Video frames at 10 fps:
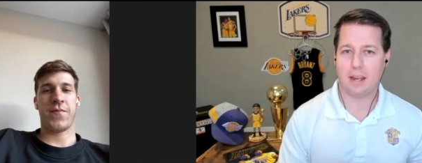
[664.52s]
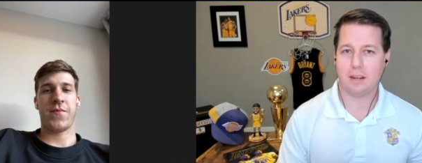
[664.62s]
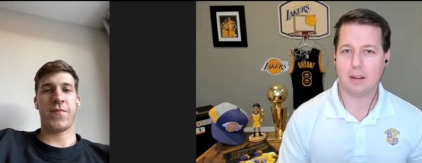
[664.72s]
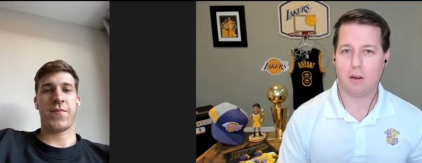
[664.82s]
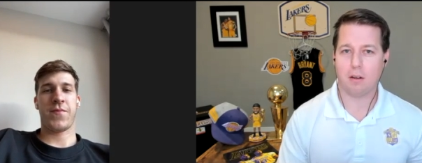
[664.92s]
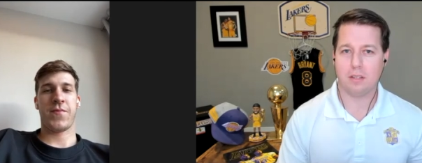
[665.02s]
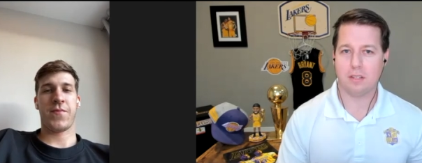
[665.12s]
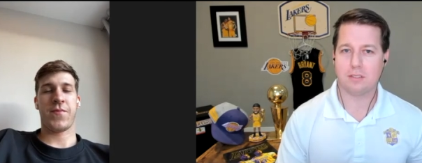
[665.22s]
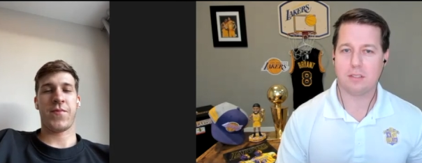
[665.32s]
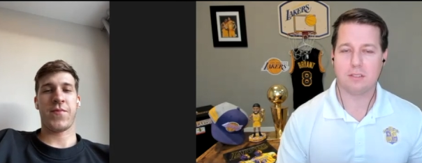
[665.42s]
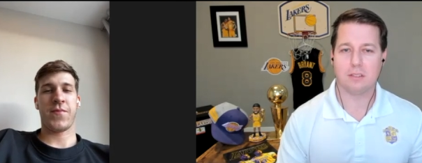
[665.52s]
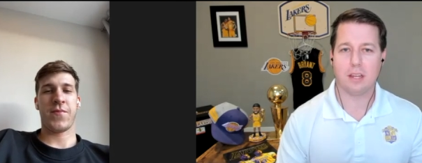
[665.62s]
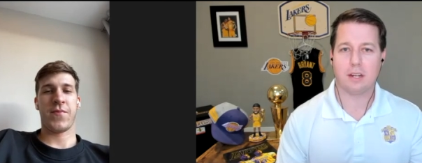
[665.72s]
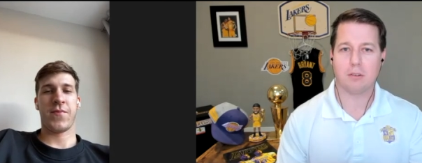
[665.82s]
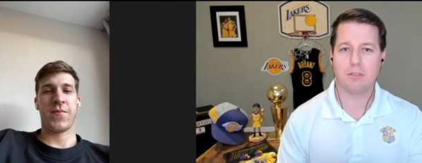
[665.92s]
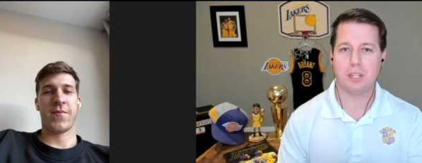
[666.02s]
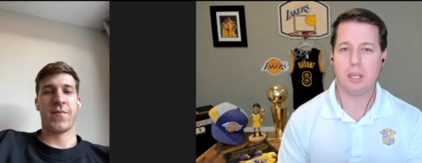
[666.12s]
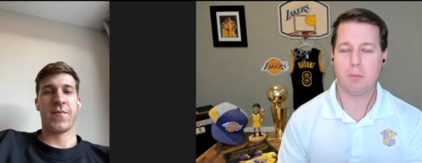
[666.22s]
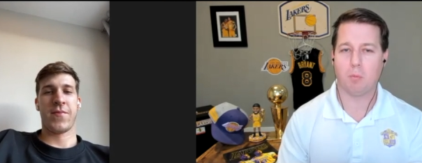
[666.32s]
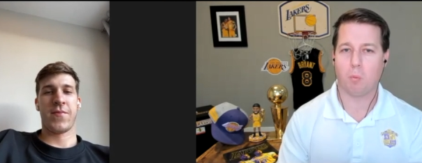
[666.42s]
Speaker 1: guy on this this Lakers
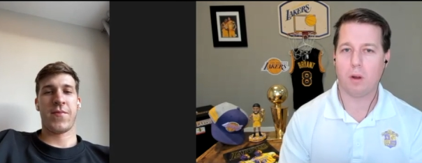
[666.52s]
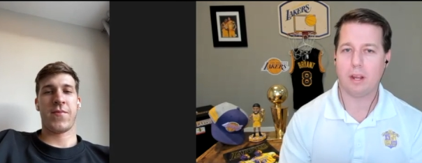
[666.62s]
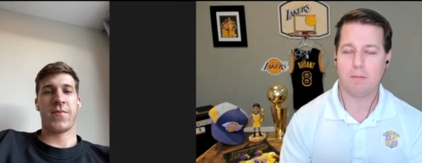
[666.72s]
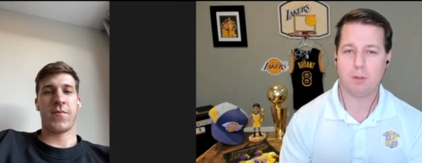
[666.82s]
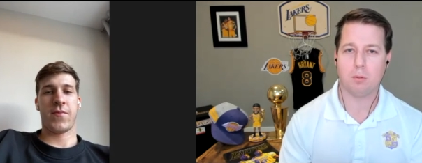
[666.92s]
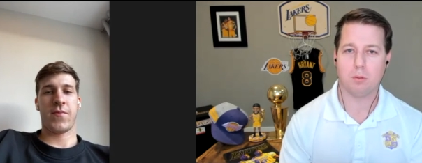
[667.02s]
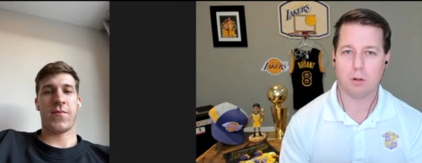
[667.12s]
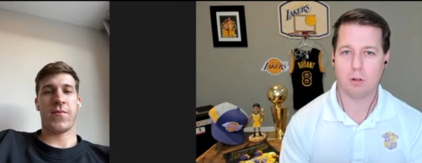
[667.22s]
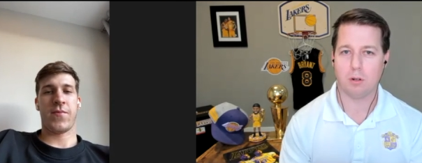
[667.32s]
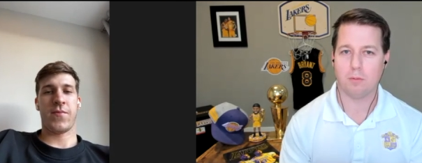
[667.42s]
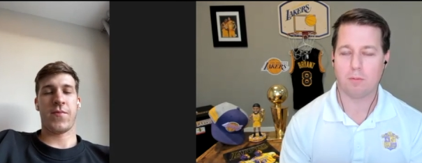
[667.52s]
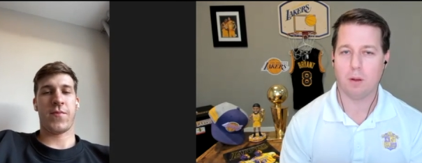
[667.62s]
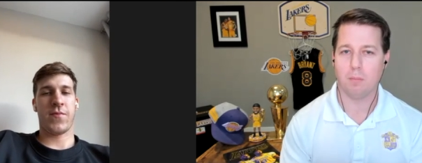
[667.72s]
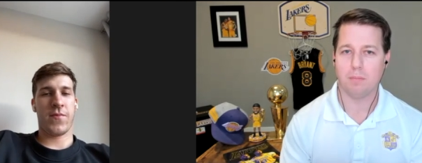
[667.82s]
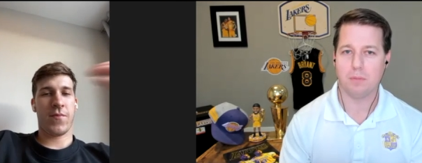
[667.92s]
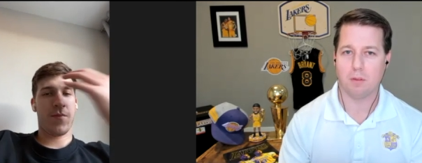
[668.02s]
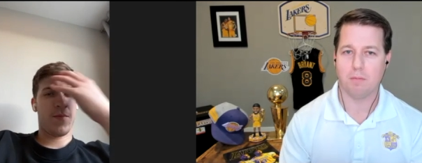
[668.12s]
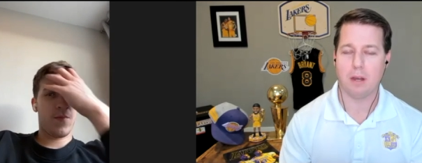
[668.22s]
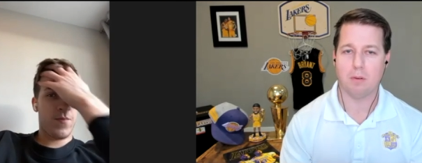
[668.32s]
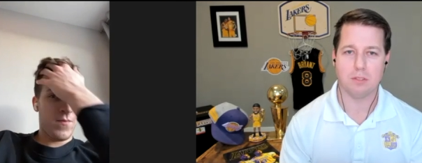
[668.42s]
team, and what have you learned from
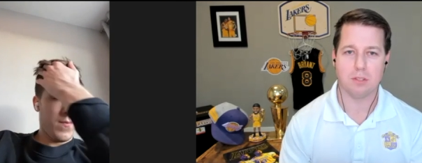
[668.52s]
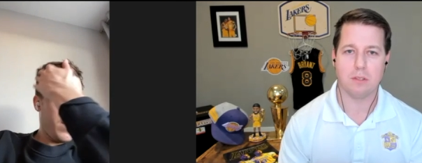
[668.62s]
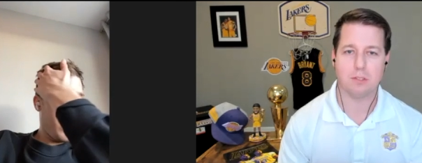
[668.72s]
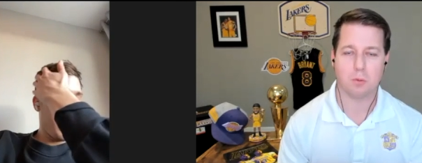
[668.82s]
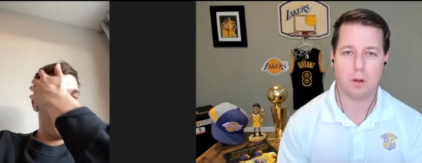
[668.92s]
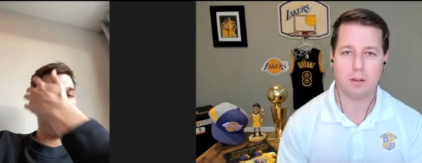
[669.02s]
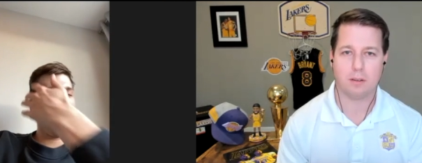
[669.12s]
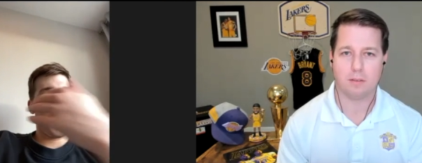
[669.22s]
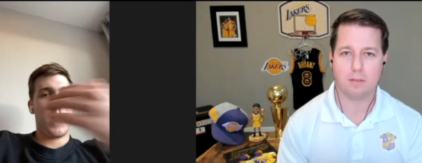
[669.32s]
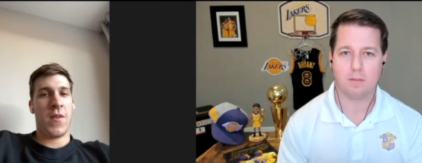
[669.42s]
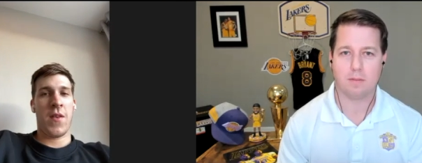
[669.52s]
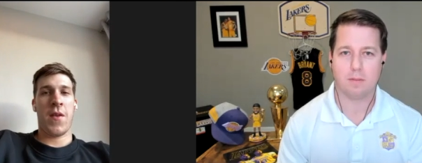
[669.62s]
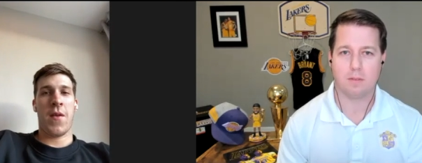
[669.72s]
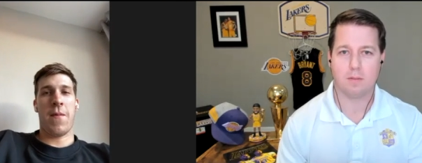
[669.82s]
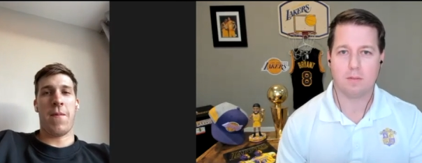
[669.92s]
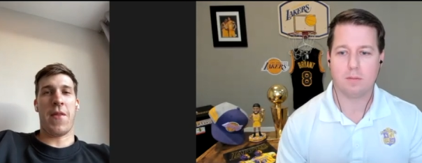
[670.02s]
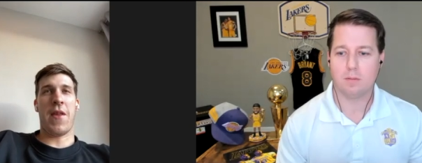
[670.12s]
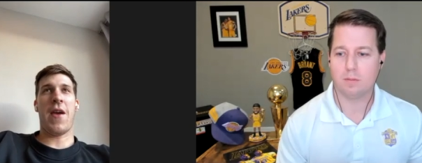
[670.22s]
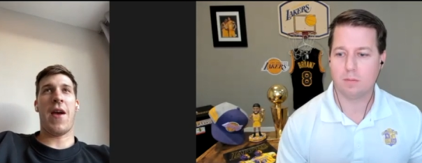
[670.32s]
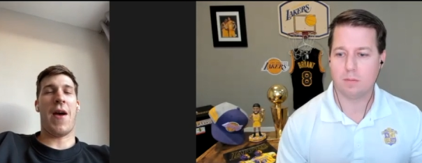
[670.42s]
the veterans on this squad?
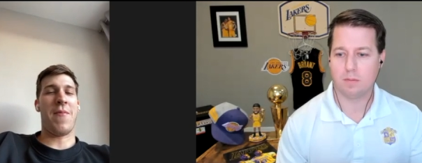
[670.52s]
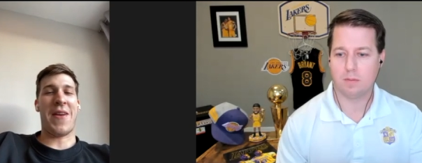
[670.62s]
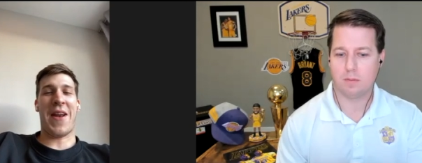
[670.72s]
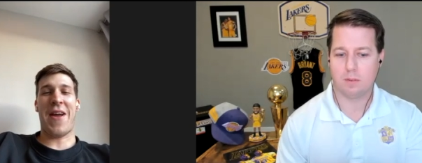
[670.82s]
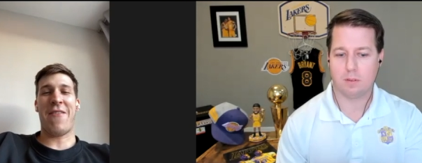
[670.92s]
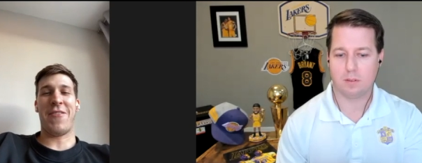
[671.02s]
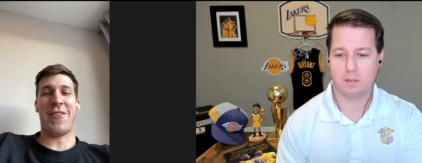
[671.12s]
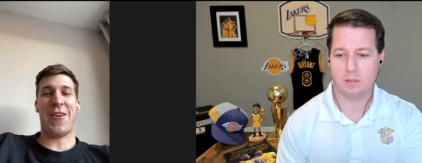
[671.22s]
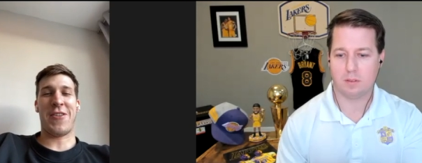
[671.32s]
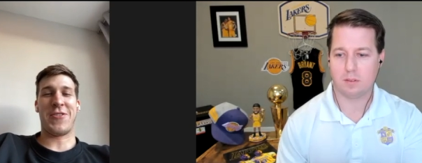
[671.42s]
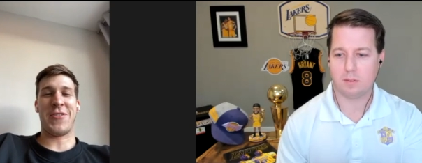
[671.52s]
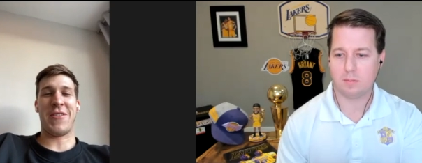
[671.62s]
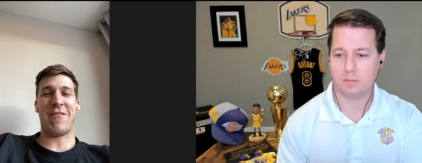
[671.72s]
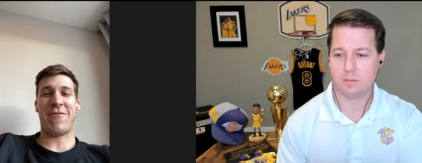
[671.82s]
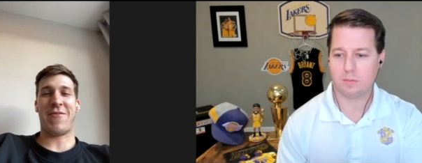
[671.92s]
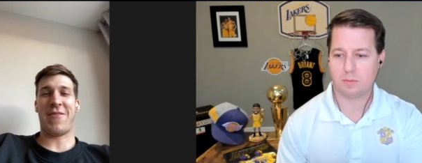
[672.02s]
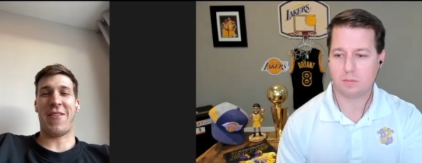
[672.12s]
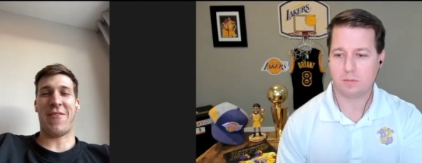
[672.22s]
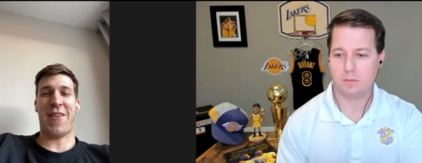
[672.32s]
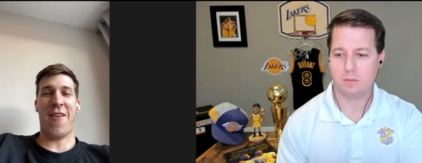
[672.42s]
Speaker 2: Yeah, I mean, I have the luxury
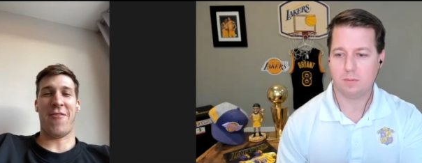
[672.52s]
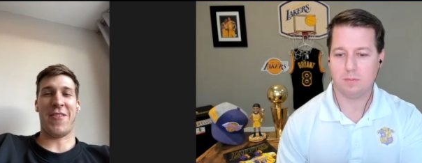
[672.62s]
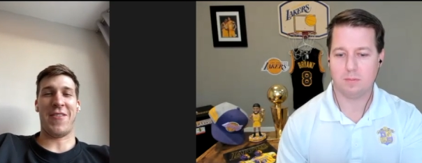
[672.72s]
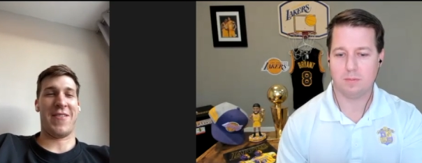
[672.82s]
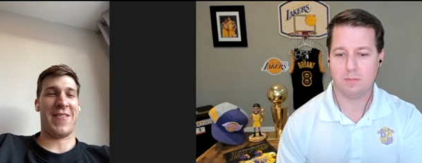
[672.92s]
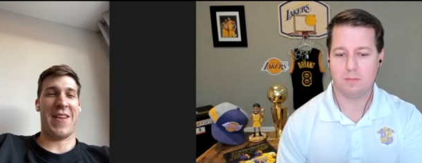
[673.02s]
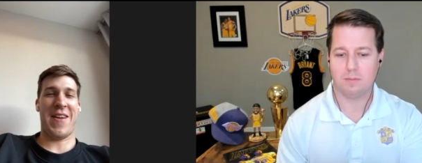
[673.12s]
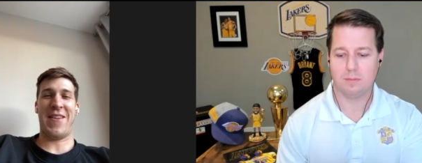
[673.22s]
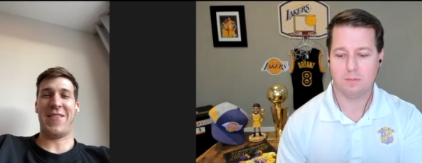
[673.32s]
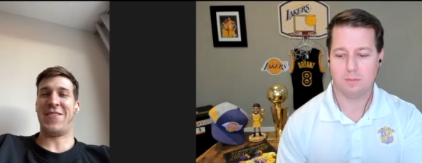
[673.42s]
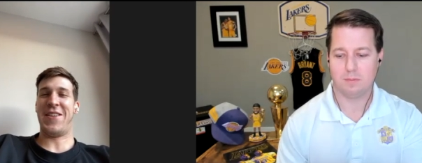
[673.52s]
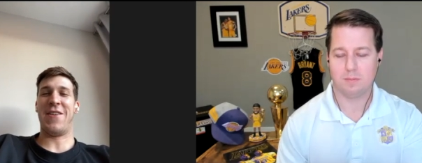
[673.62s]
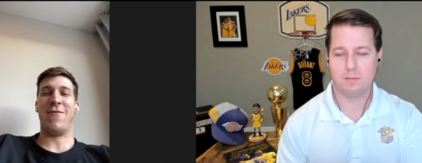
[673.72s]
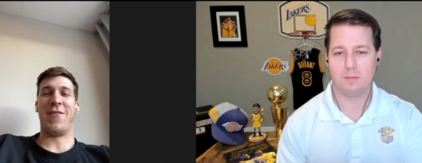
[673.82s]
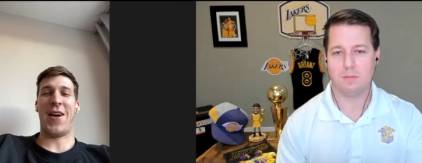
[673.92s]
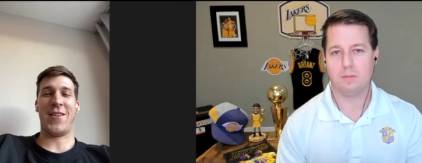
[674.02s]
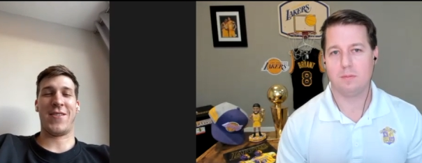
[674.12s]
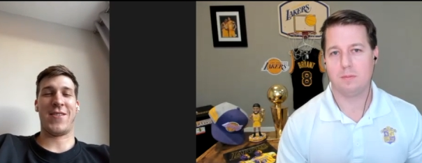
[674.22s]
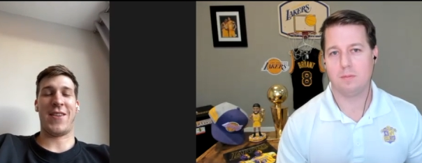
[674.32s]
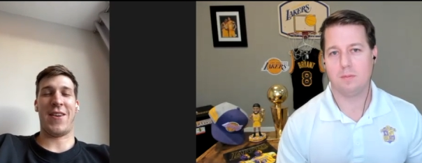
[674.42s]
of of having uh,
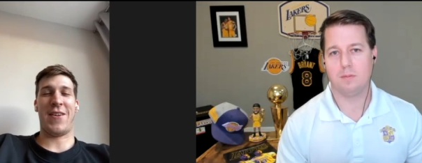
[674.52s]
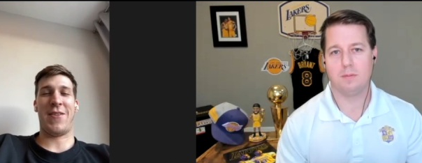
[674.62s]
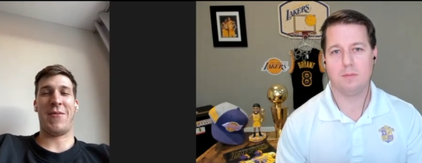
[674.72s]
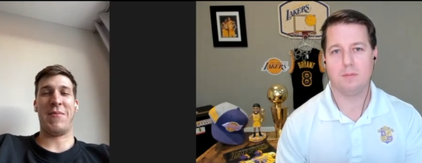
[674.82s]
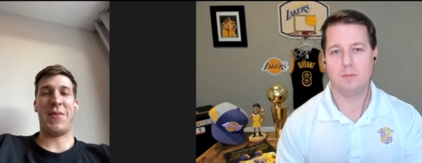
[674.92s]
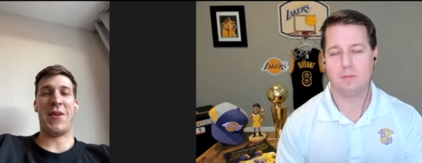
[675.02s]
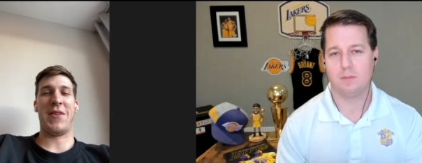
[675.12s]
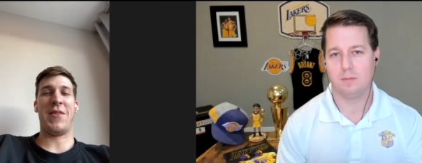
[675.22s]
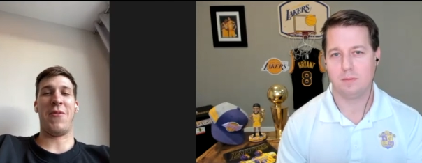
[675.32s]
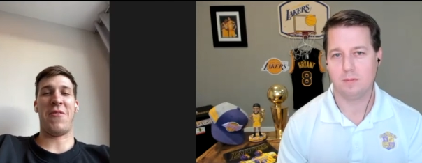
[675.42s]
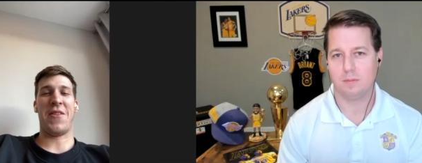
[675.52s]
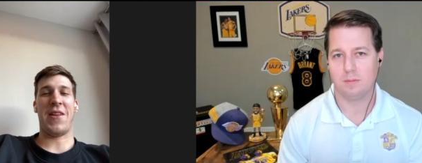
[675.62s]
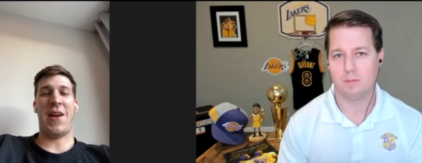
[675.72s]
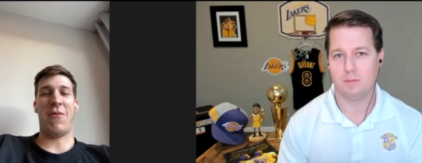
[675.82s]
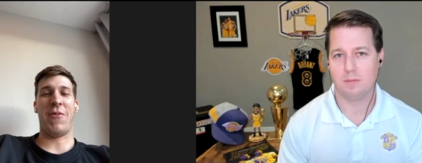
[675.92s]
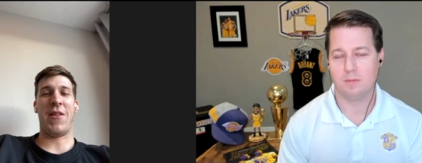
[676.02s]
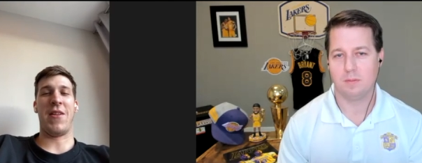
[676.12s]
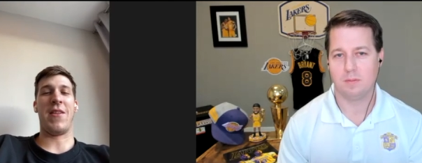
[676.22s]
ten vets, um, but the one that I